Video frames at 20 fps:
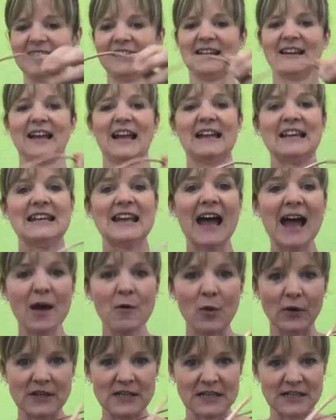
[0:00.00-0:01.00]
And now
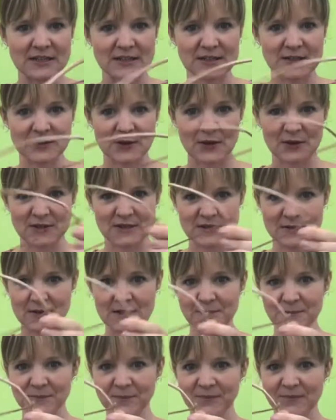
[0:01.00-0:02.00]
what you can start
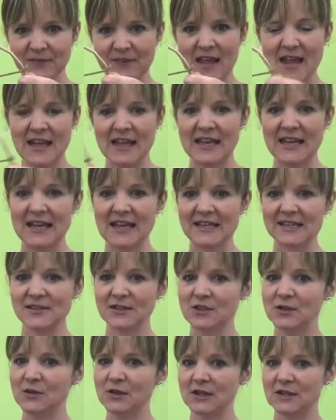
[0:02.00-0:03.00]
doing is
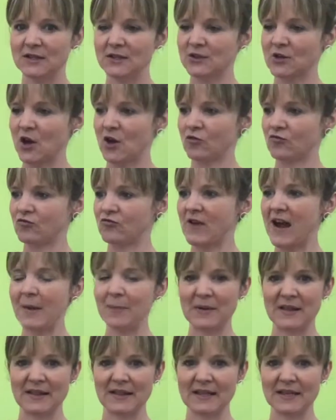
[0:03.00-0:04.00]
you can start
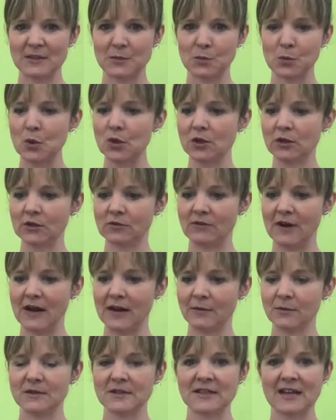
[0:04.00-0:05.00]
wrapping this wool
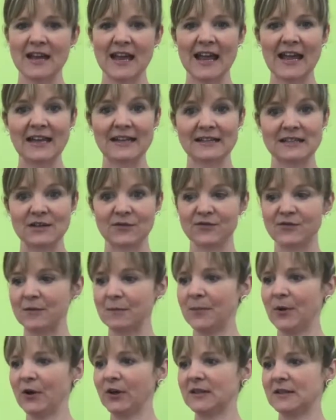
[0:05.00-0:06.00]
around at different
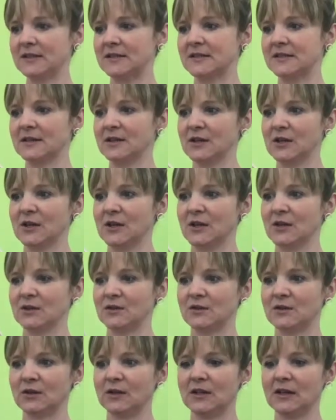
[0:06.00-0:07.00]
points.
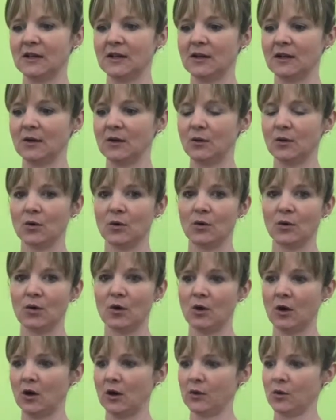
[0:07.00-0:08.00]
So you can go
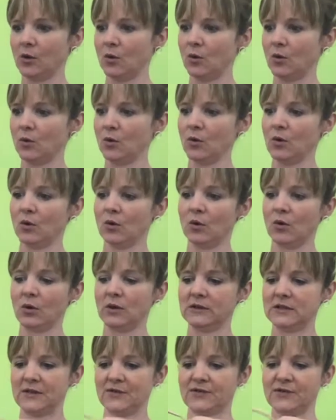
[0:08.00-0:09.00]
on all
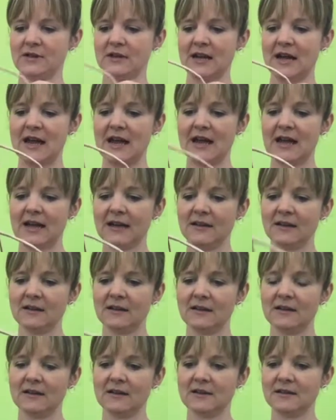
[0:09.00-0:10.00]
different
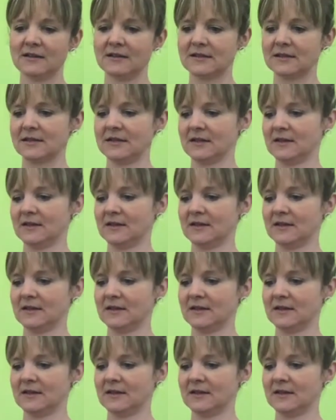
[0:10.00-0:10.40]
angles.